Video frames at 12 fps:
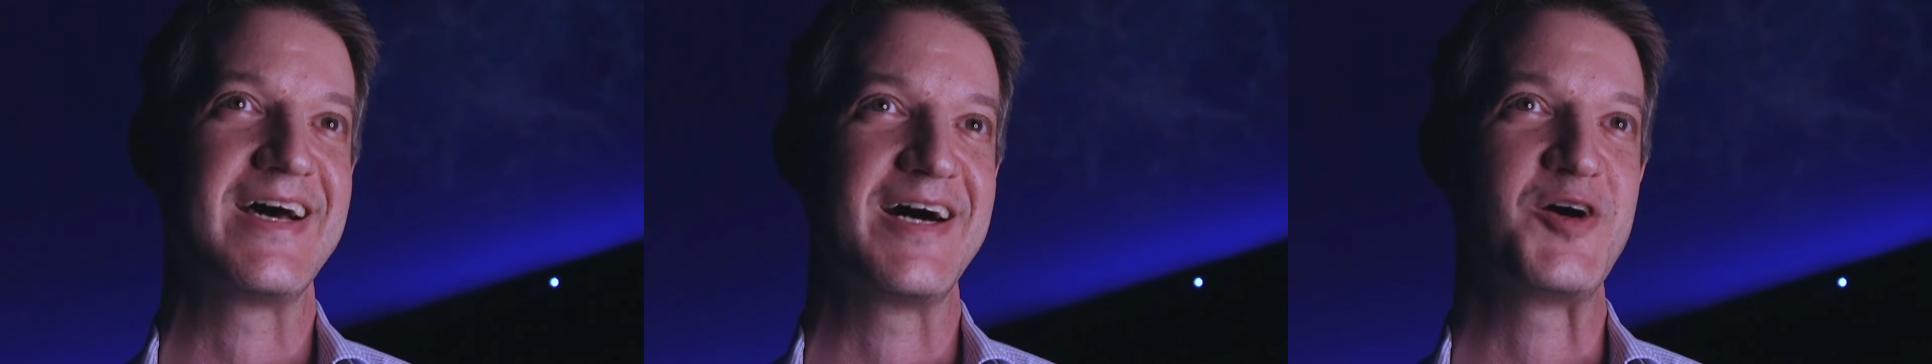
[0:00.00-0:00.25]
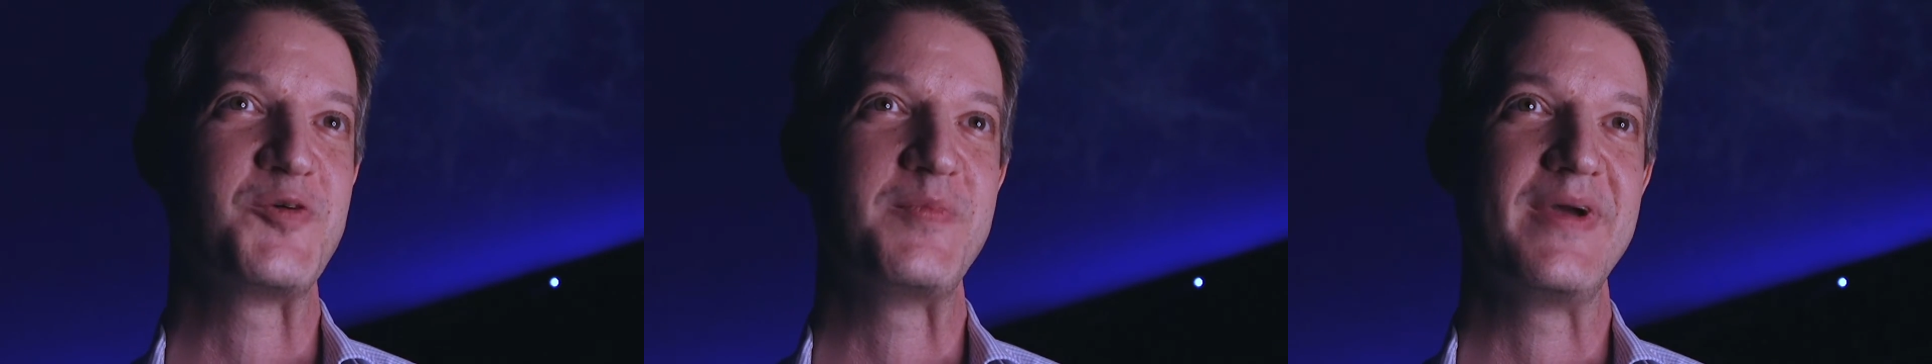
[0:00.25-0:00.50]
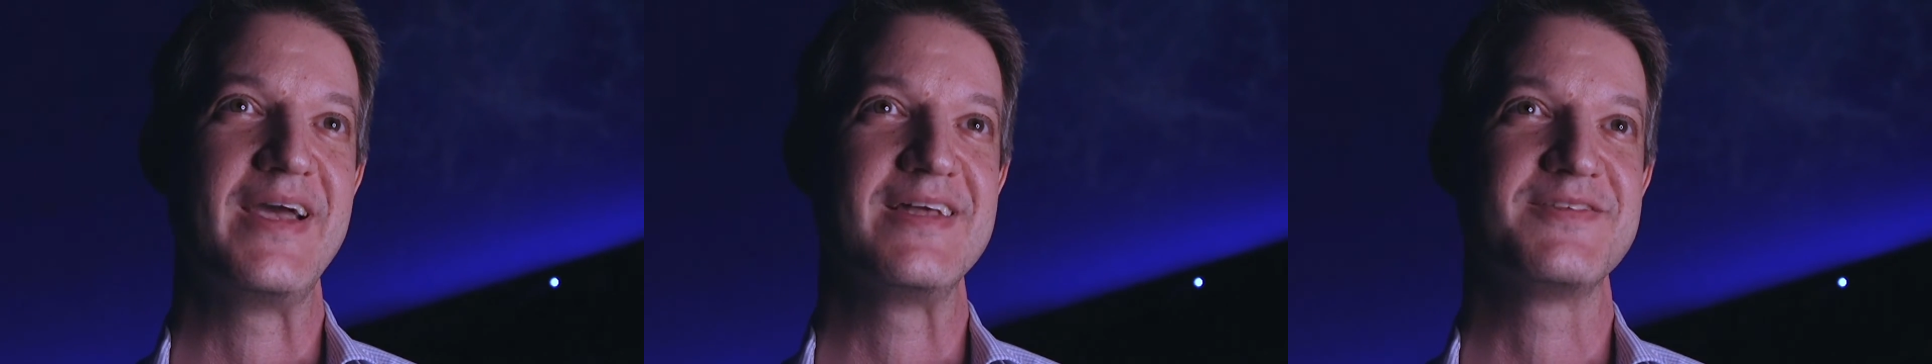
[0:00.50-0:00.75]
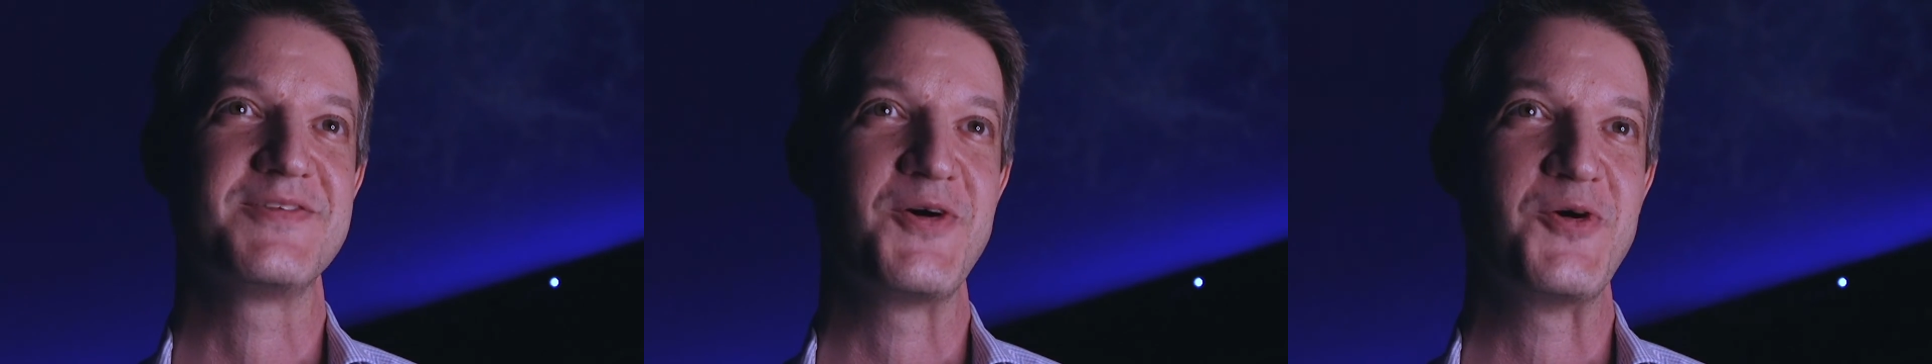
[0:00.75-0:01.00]

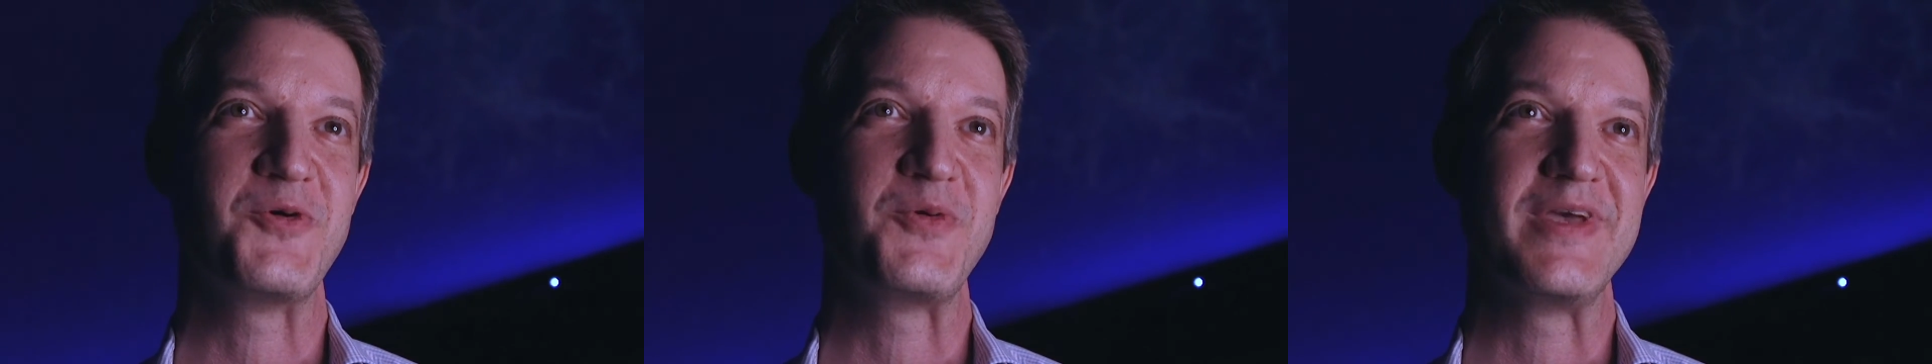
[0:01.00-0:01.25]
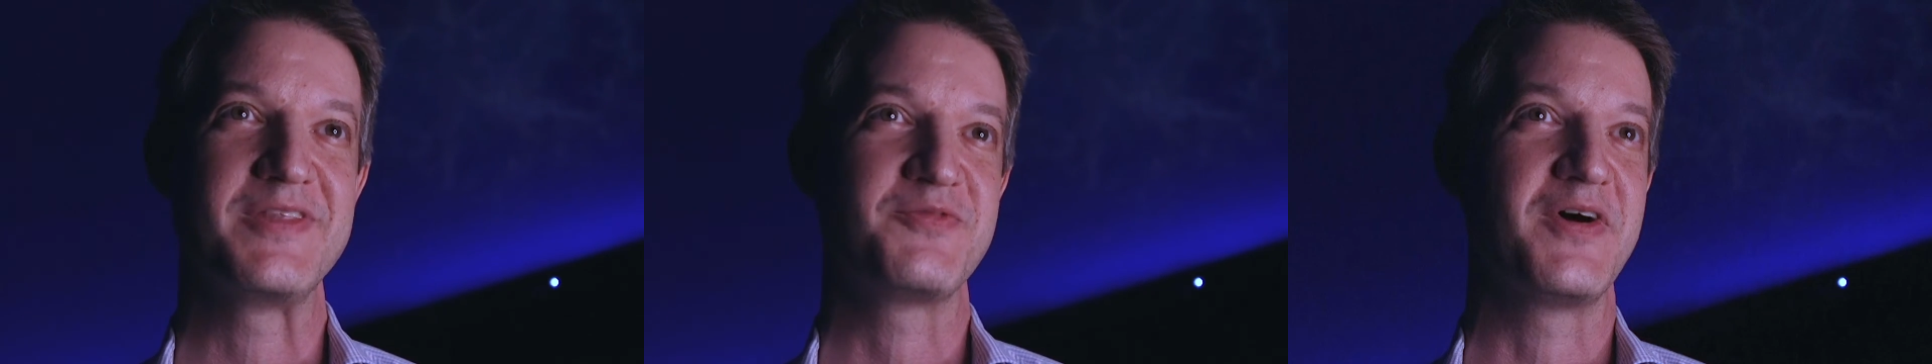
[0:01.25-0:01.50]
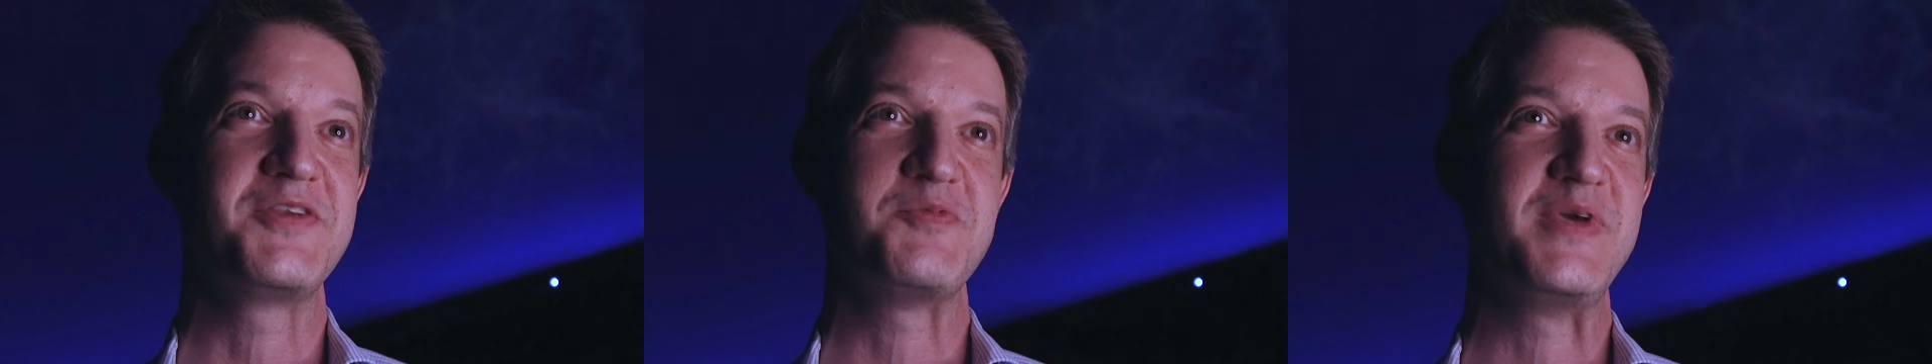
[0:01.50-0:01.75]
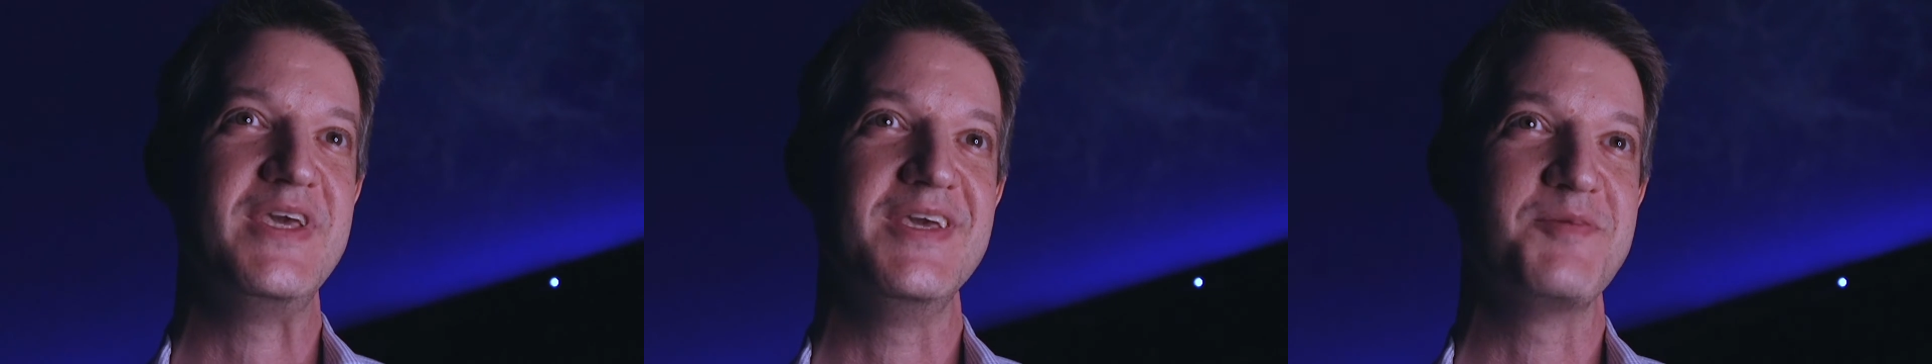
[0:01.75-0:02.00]
And so it's fun to
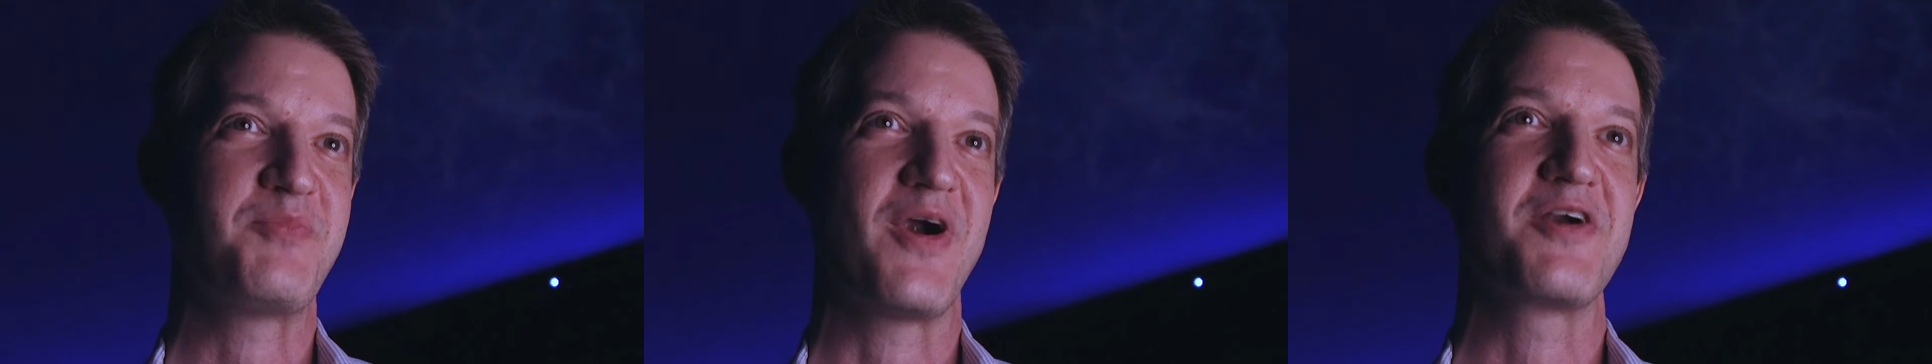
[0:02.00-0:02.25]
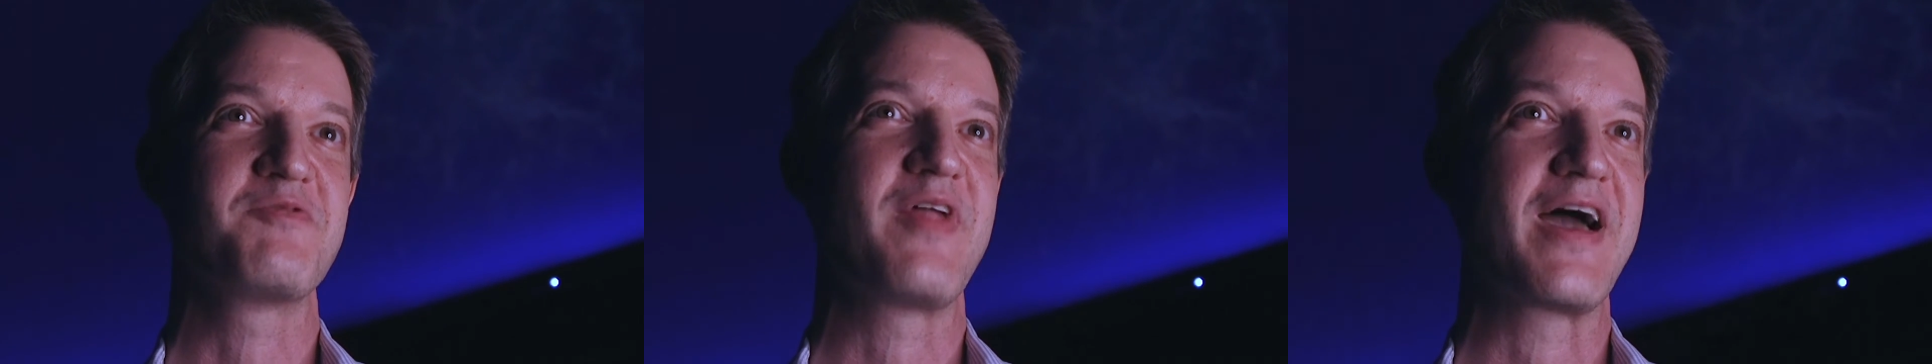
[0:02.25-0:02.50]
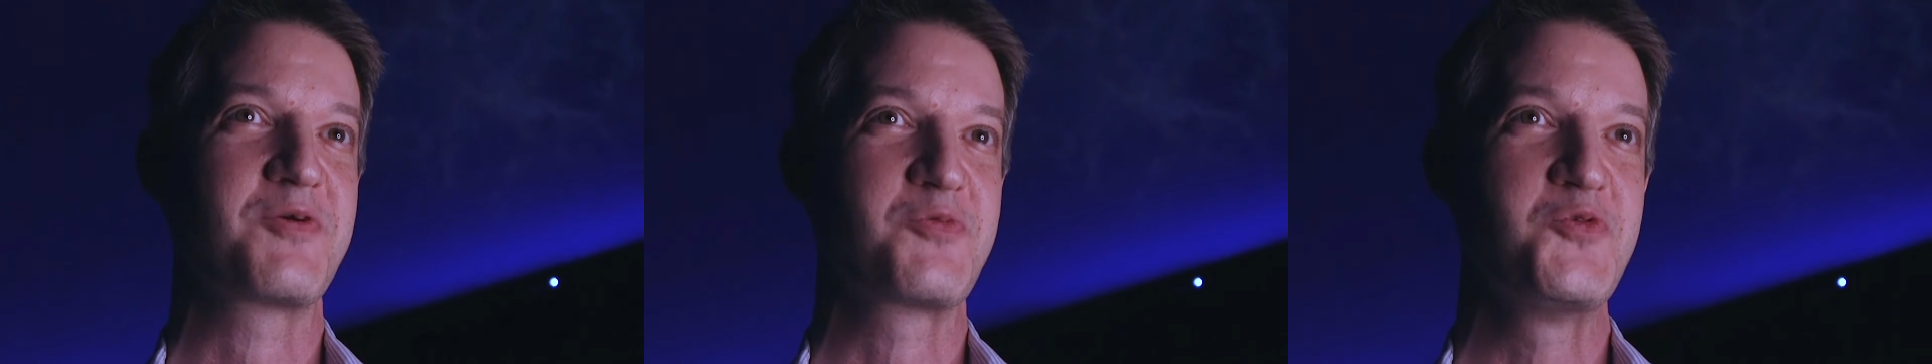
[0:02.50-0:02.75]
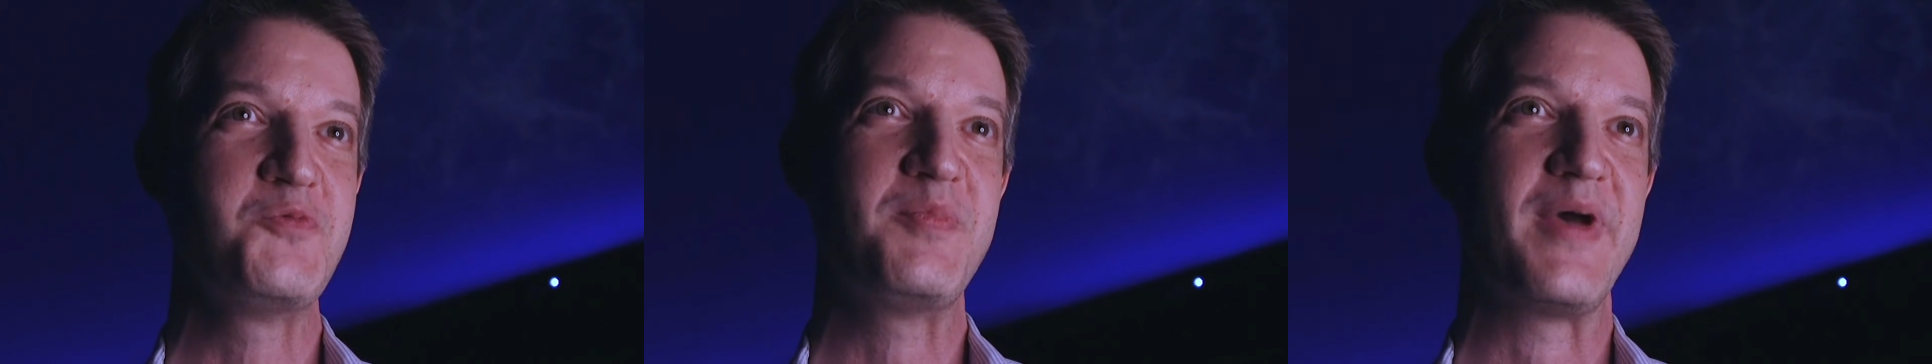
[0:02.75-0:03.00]
be part of that
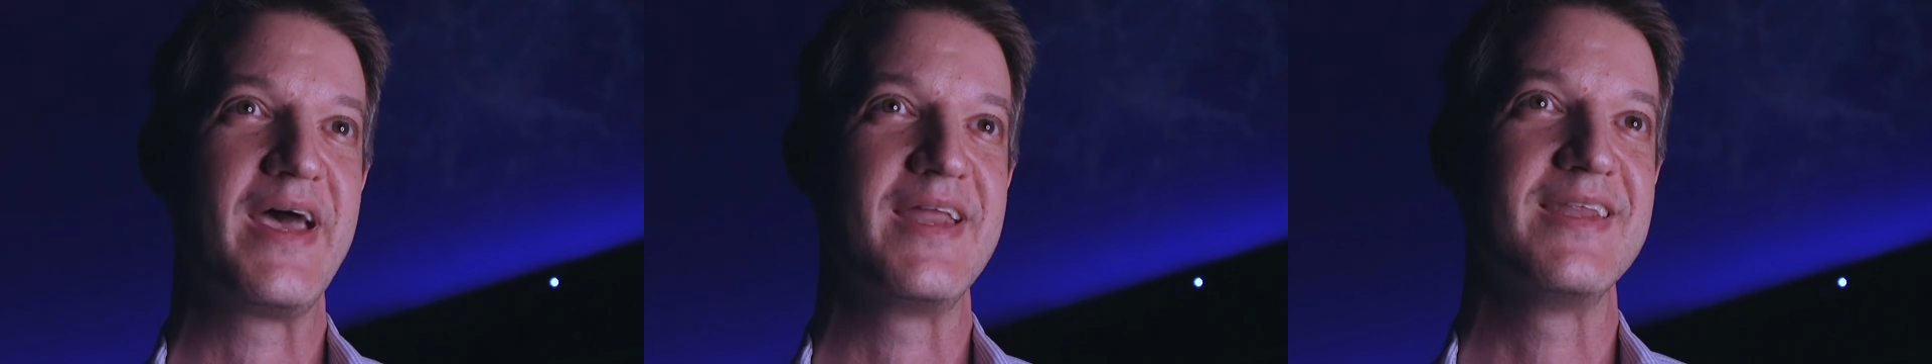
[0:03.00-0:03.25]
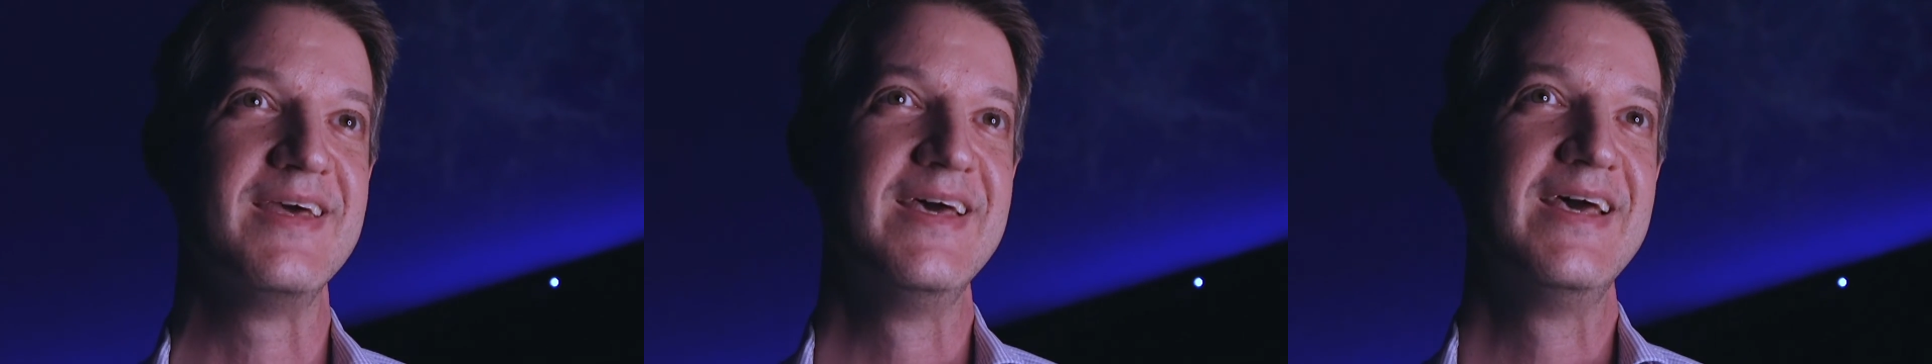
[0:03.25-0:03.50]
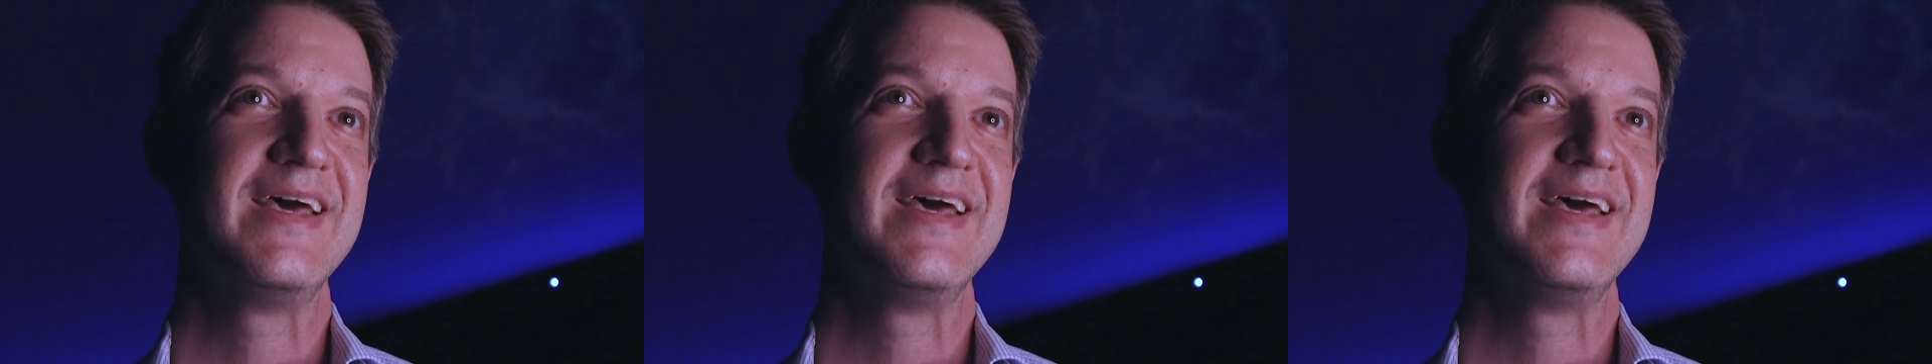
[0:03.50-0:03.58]
group and